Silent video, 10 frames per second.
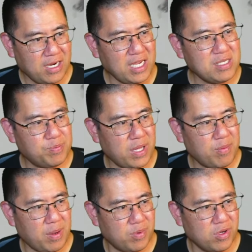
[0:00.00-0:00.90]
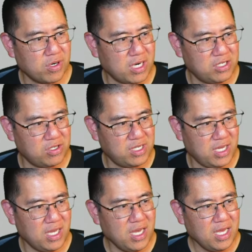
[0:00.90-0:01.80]
A nice play by Blueger. As you
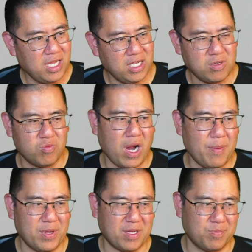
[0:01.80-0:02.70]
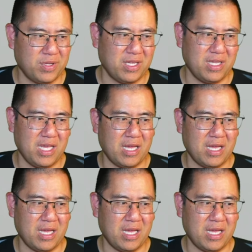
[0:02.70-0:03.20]
see, he doesn't wrap it completely.